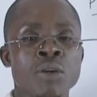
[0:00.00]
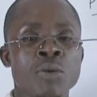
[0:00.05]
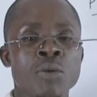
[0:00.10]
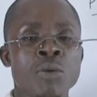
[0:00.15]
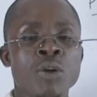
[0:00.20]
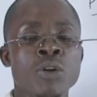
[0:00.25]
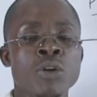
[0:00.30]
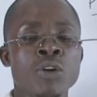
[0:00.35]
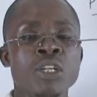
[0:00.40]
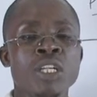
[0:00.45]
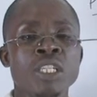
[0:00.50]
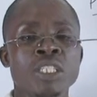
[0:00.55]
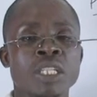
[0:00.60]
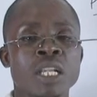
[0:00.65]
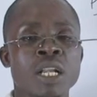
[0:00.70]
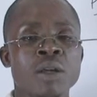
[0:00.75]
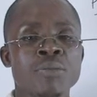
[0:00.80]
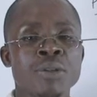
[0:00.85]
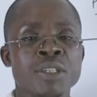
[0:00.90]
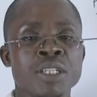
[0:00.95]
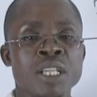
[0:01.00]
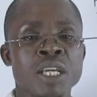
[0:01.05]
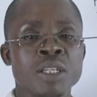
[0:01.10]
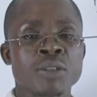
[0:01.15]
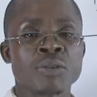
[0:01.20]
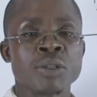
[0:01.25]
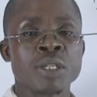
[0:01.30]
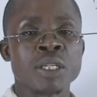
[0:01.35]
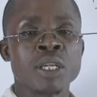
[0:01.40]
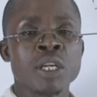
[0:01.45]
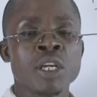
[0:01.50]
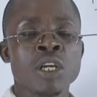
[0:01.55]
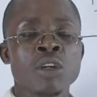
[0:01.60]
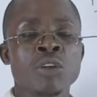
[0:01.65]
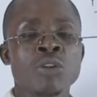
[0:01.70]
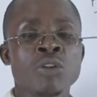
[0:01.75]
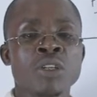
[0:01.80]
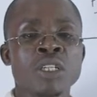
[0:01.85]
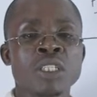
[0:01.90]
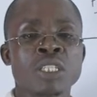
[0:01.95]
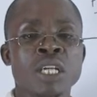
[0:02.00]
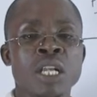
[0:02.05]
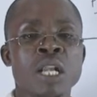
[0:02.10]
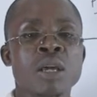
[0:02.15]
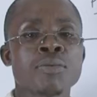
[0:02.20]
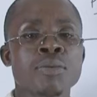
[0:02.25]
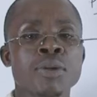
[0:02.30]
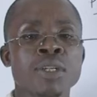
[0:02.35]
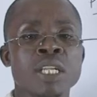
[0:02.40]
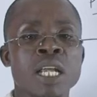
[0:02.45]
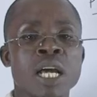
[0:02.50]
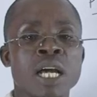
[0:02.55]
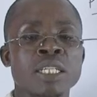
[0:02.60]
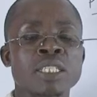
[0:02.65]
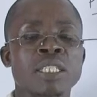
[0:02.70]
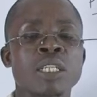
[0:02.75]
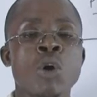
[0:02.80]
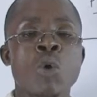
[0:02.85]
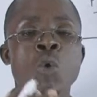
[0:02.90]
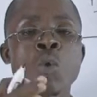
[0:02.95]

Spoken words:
We don't describe it that way. You describe it as